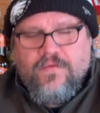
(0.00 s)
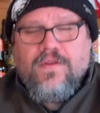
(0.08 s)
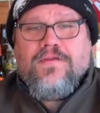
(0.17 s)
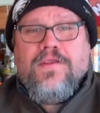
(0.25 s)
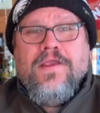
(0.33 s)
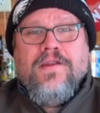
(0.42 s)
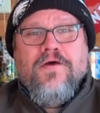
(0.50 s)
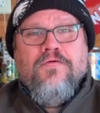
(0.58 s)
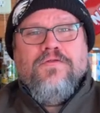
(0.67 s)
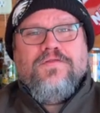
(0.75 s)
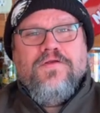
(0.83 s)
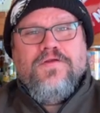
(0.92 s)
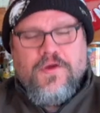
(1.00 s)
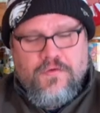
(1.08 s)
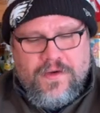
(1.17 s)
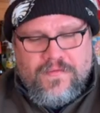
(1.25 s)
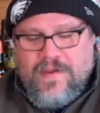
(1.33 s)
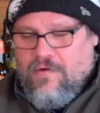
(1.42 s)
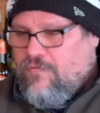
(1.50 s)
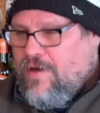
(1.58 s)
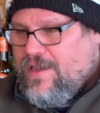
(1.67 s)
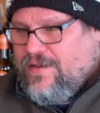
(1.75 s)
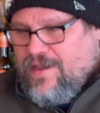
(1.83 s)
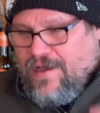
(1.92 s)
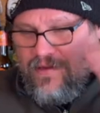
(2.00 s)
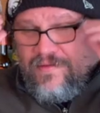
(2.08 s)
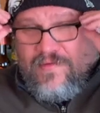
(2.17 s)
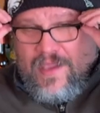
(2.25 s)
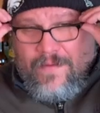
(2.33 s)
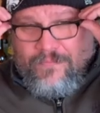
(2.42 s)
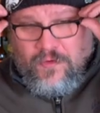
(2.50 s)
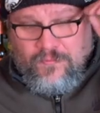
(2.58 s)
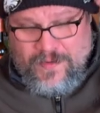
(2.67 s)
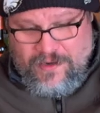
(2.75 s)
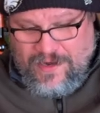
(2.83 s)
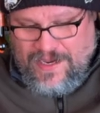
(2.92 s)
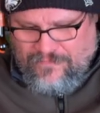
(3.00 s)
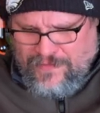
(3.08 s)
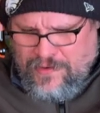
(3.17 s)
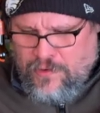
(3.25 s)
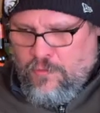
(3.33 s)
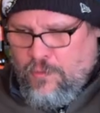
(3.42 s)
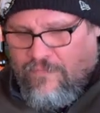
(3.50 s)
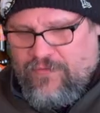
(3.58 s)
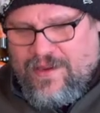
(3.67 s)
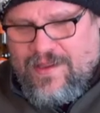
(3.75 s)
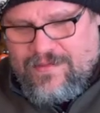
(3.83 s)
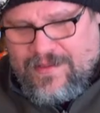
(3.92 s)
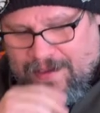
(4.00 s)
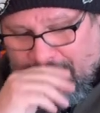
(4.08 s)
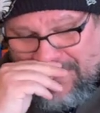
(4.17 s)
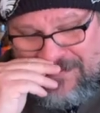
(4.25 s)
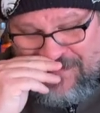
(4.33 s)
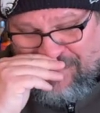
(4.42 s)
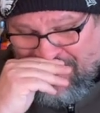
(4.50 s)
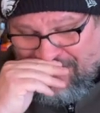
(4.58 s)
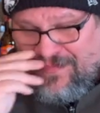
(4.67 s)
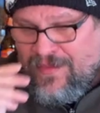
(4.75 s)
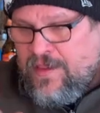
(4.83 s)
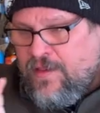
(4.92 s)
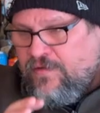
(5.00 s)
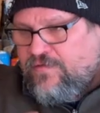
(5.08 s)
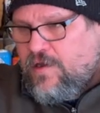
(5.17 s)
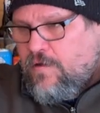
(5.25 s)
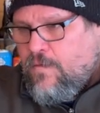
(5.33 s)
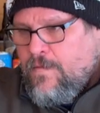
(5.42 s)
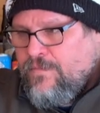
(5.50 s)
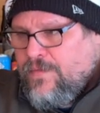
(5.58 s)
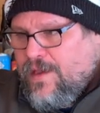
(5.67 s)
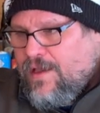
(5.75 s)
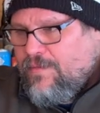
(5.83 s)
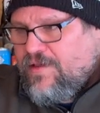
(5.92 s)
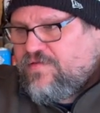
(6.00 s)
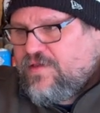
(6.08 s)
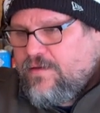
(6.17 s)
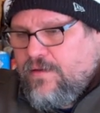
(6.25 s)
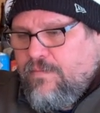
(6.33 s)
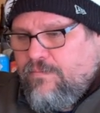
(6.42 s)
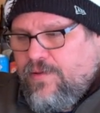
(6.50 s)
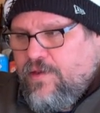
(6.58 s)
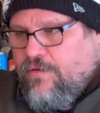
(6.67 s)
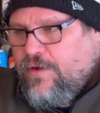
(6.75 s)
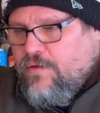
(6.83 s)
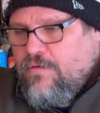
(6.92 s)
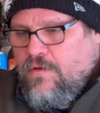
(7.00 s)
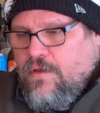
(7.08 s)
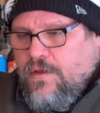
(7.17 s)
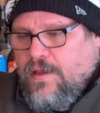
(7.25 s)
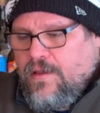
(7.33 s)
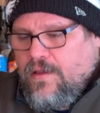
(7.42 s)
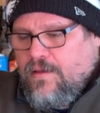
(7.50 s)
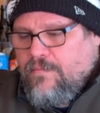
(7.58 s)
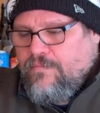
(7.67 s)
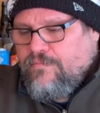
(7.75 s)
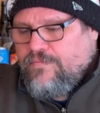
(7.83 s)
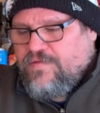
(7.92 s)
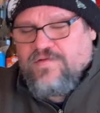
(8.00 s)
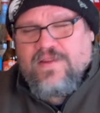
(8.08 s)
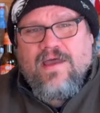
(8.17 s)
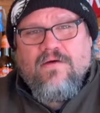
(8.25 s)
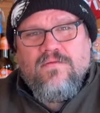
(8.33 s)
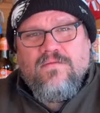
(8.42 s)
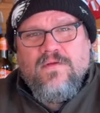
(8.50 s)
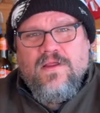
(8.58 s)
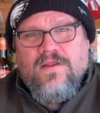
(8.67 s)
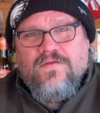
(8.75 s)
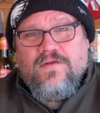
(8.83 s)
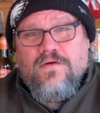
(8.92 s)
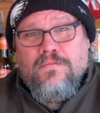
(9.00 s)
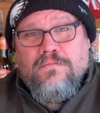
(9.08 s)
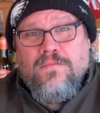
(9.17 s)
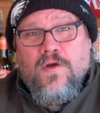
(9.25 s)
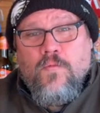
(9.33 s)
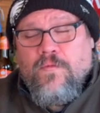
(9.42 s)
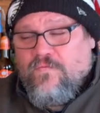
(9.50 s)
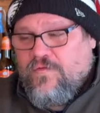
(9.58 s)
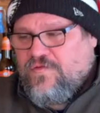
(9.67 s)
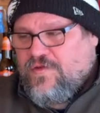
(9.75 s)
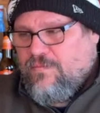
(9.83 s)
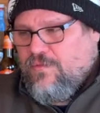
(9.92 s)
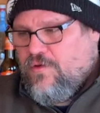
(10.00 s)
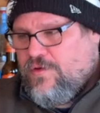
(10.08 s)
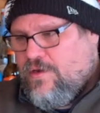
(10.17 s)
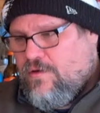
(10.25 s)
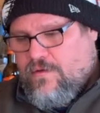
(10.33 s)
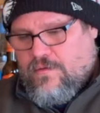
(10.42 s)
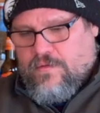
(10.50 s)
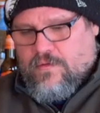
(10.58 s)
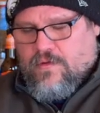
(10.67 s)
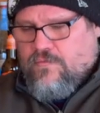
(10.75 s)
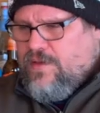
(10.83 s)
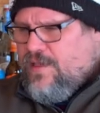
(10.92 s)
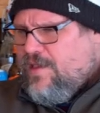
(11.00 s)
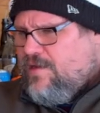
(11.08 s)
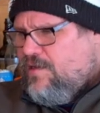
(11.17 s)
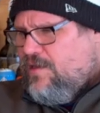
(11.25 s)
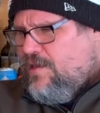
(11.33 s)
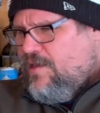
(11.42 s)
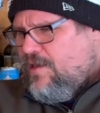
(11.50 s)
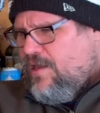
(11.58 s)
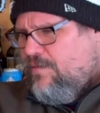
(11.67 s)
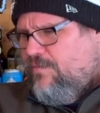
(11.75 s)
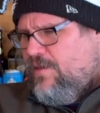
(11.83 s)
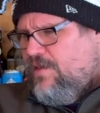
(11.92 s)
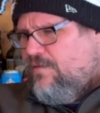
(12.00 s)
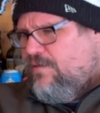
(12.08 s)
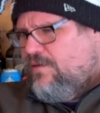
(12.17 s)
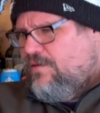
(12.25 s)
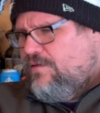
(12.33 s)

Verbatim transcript: that they know what they're doing and they're right, not Untappd or beer advocate or wherever I got that number from. So, um, like I said, Imperial um, Stout so hoping for something good here. Could we get any IB uh,